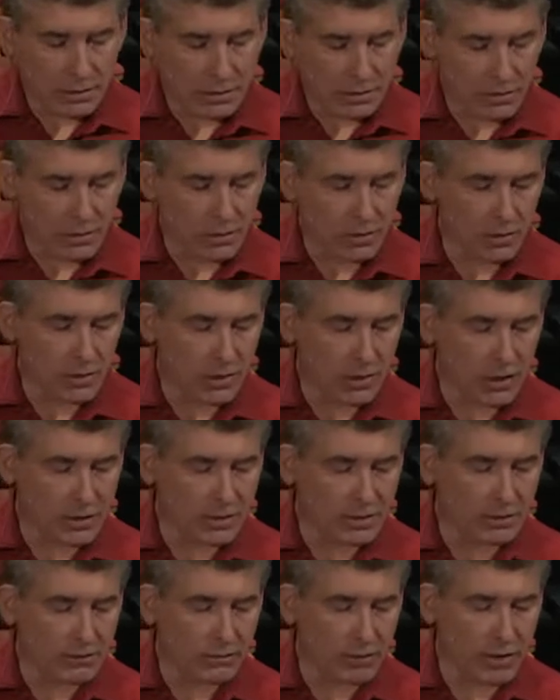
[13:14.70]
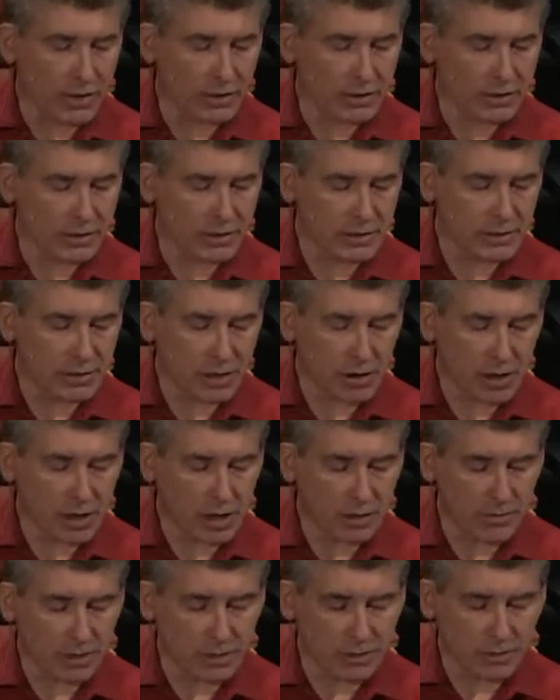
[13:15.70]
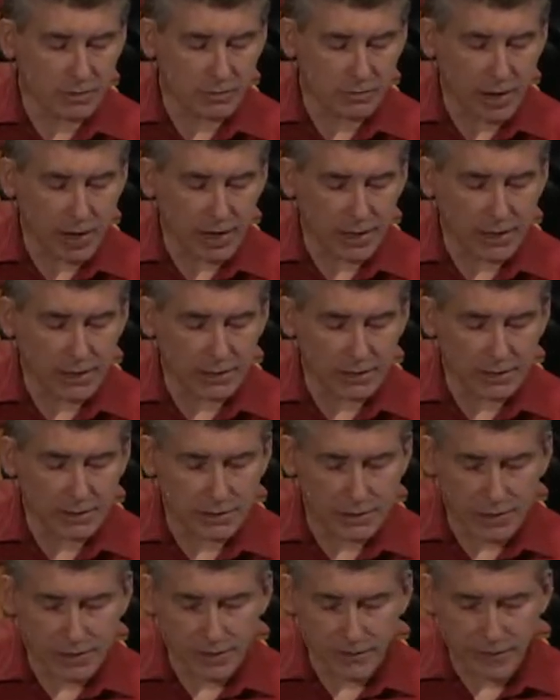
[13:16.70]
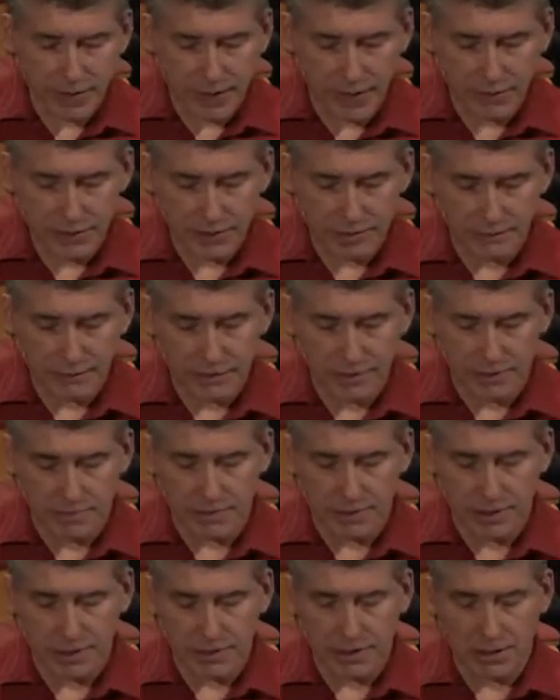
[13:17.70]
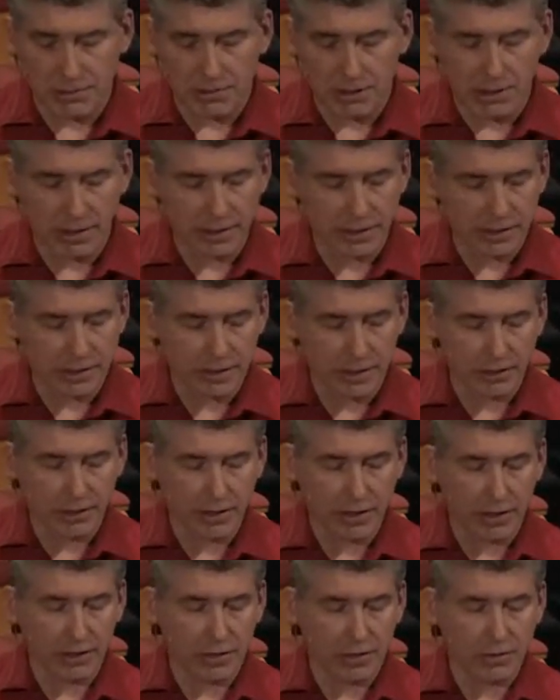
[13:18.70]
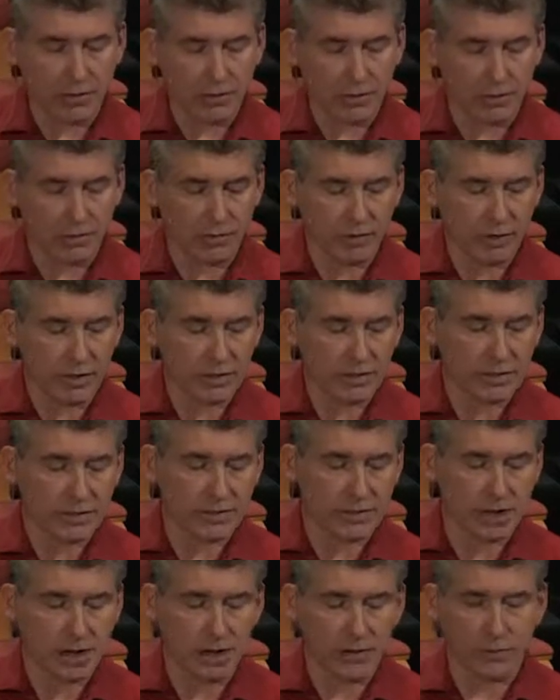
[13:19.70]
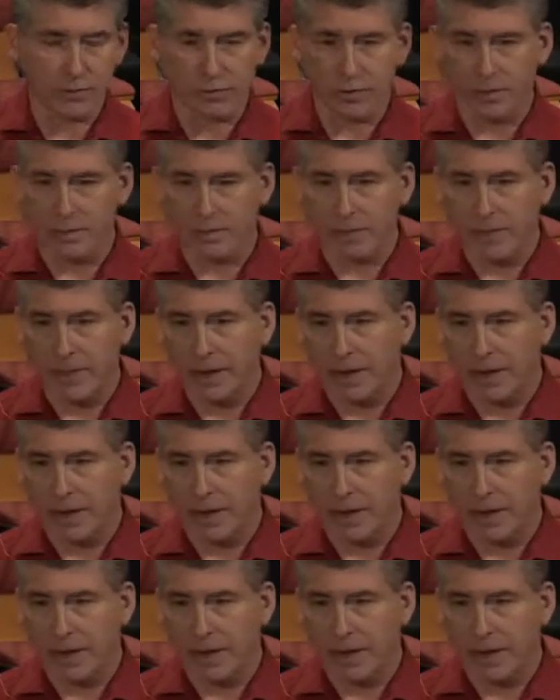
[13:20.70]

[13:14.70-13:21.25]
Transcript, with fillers: Google calls it reasoned arguments or writings in justification of something, typically a theory or religious doctrine,